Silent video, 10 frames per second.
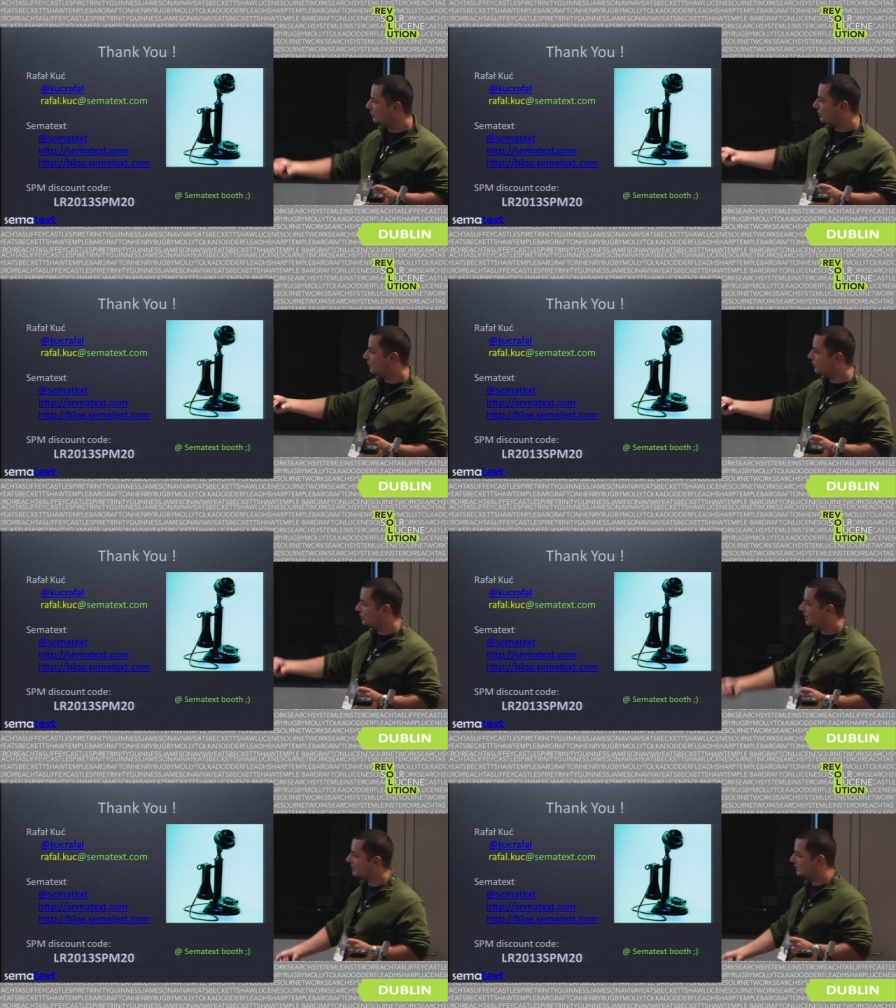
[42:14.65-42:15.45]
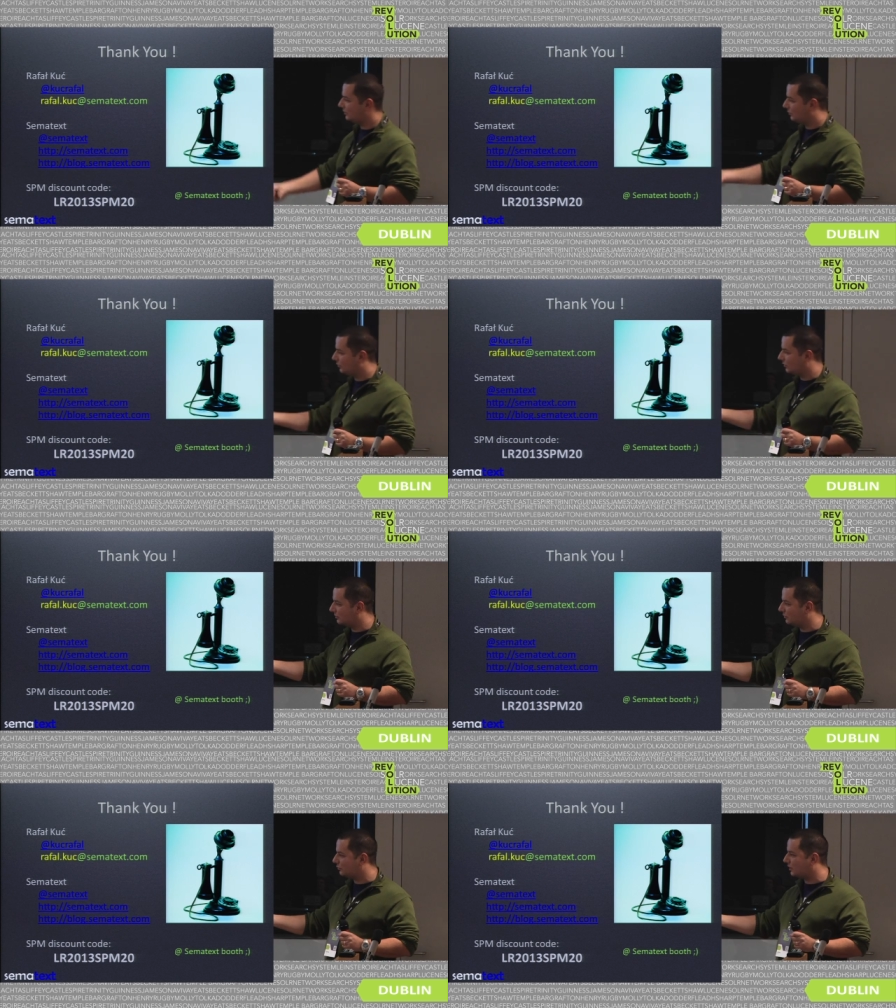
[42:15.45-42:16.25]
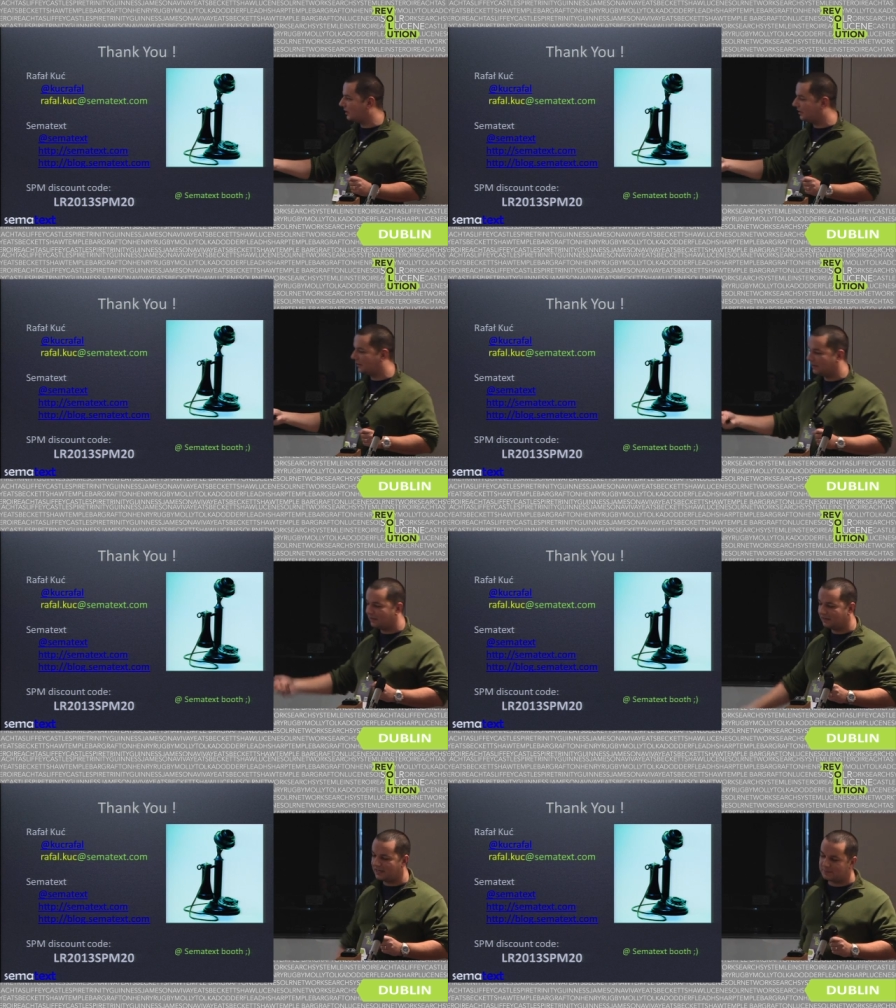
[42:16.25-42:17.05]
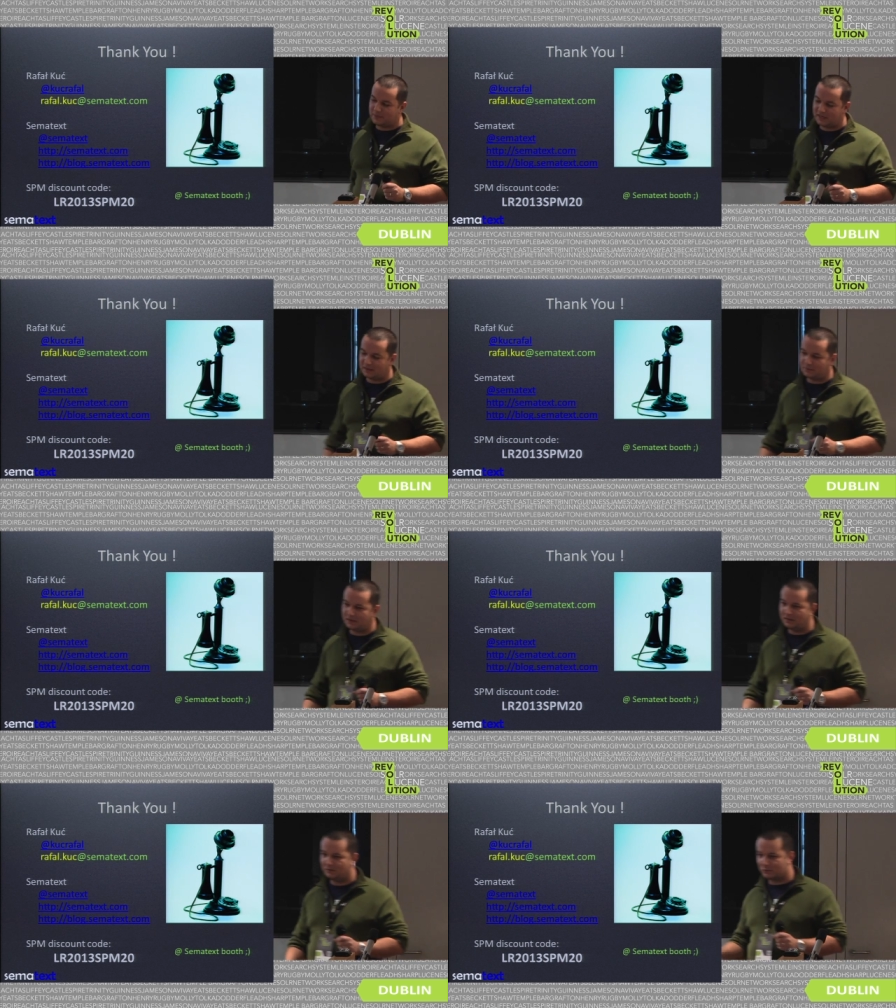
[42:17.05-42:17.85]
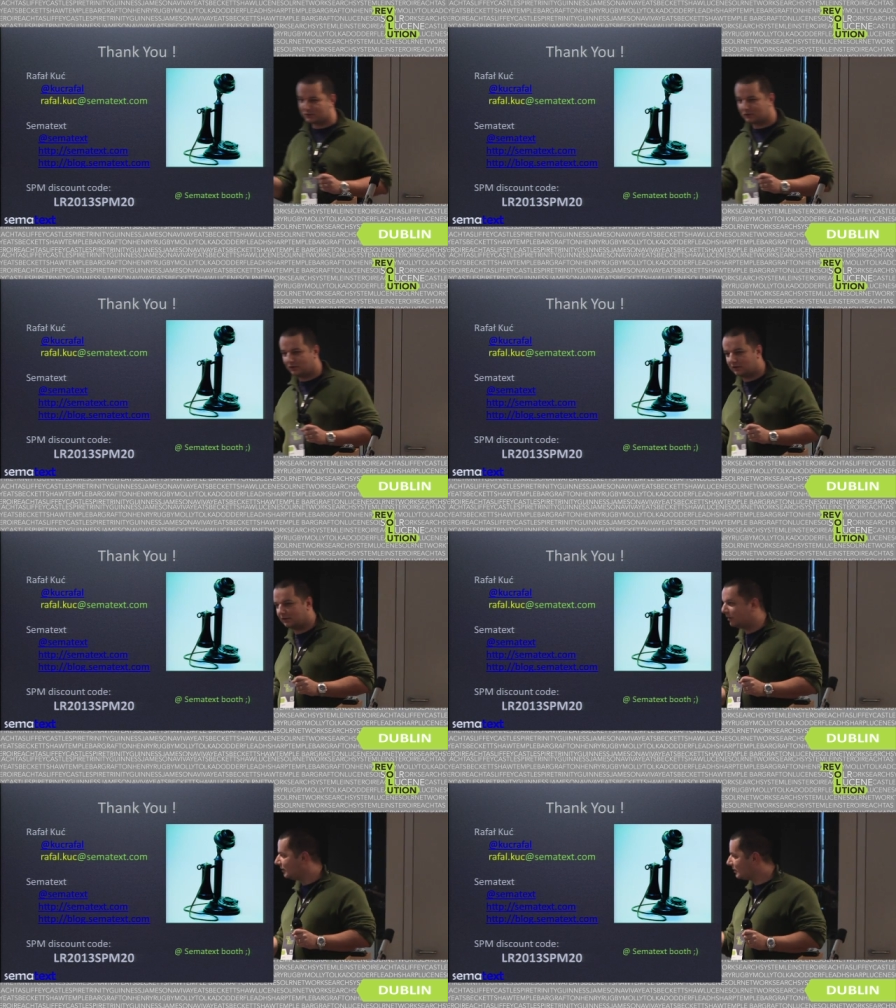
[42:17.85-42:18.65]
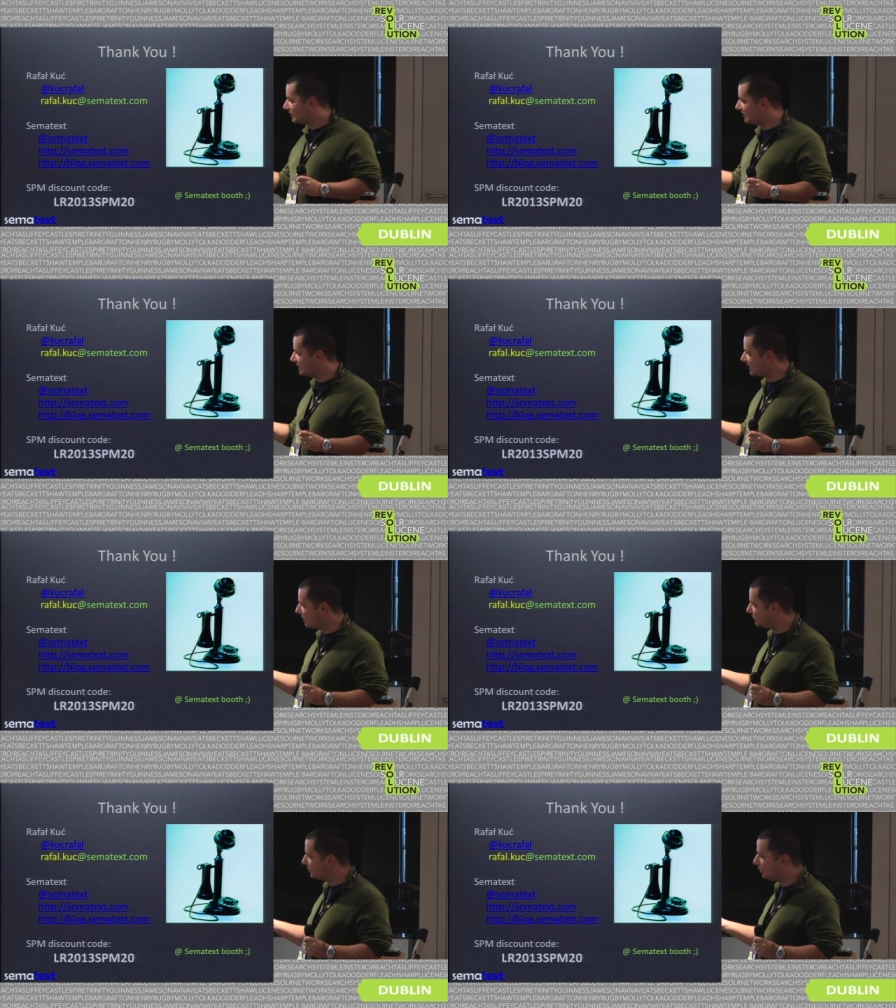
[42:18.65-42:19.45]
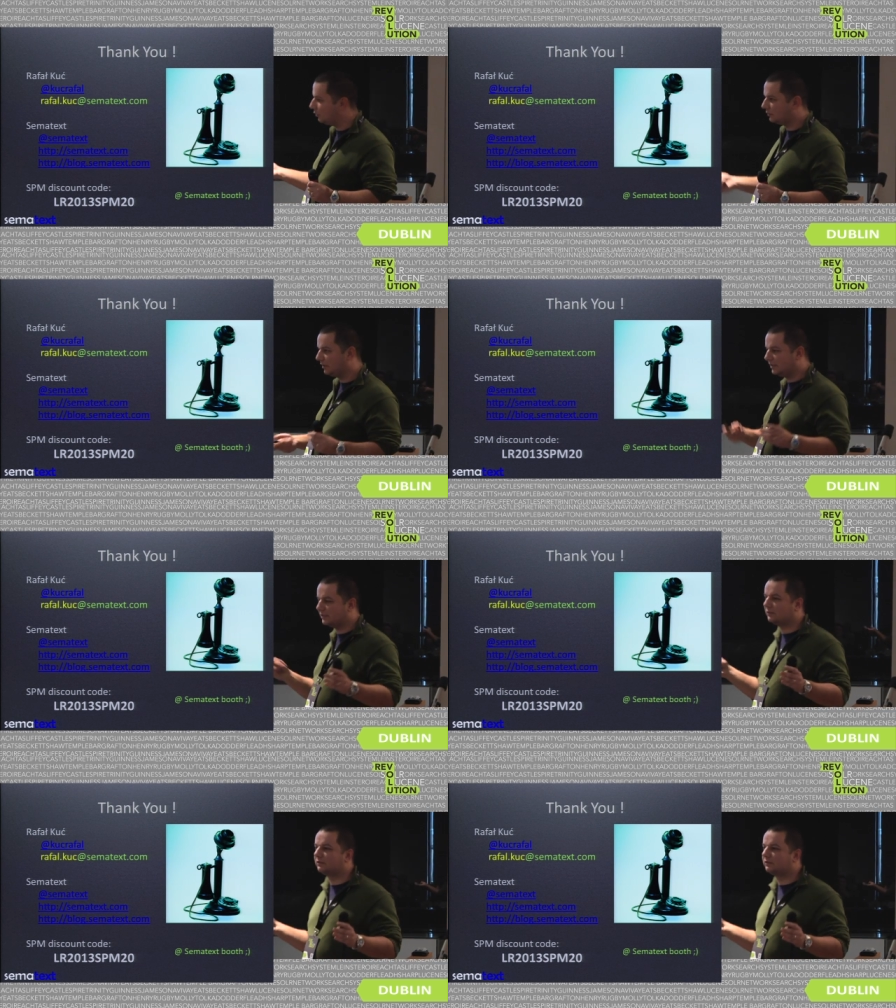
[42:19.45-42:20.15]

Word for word: You can reach us if you want to try SPM for Solr. There is a discount code. It's